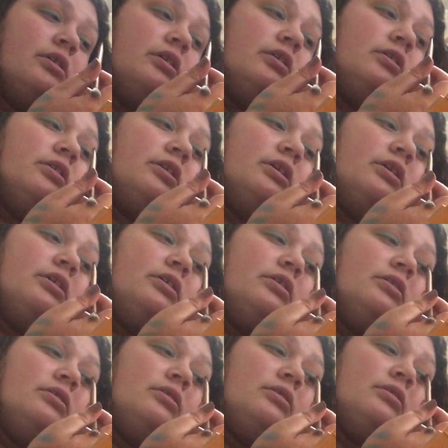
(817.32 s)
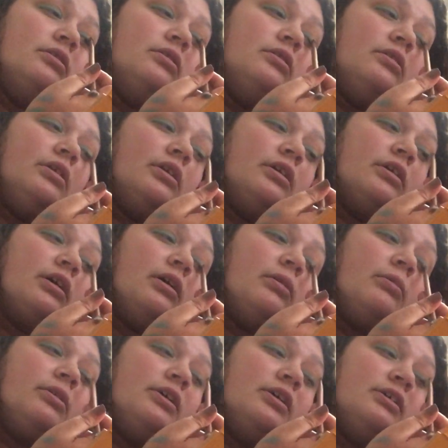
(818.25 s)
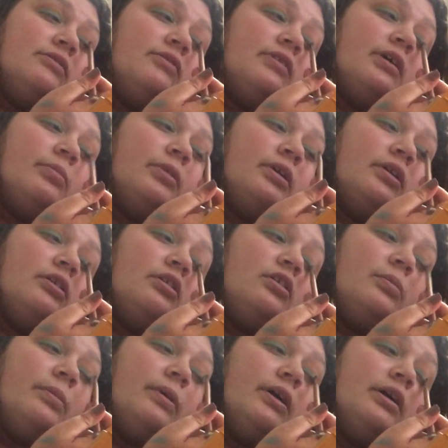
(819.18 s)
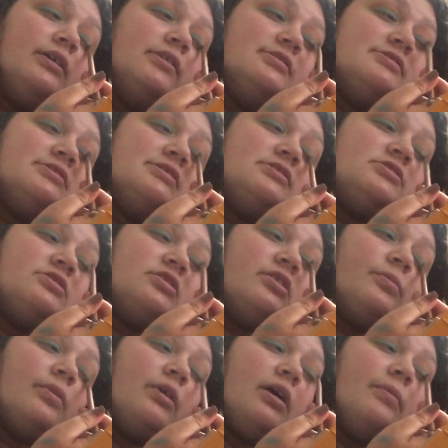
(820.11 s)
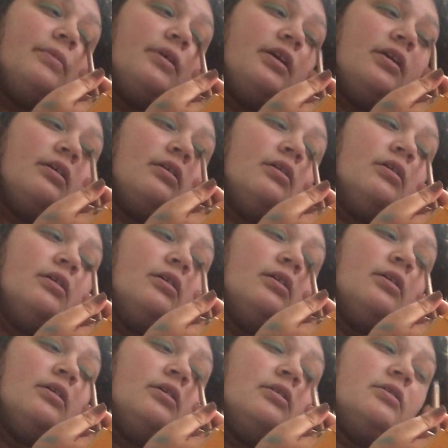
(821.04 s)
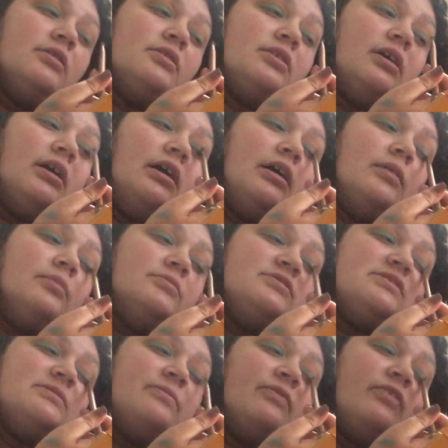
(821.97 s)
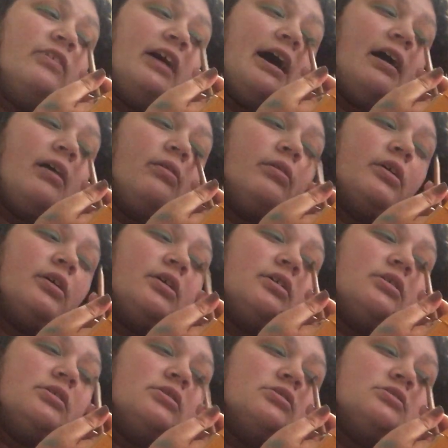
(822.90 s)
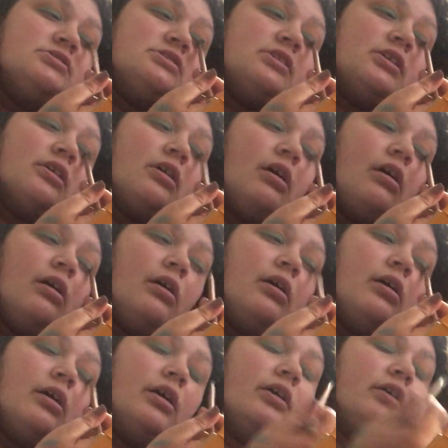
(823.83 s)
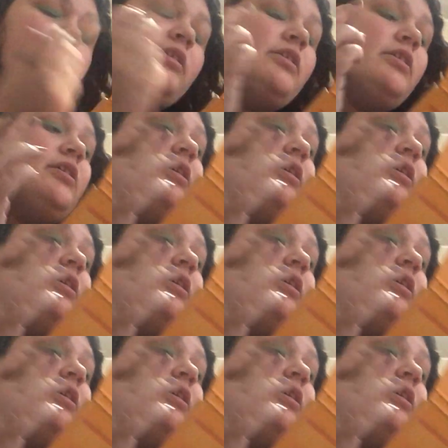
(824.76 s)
and then hung out with his family a little bit. His sister brought me some flowers and a card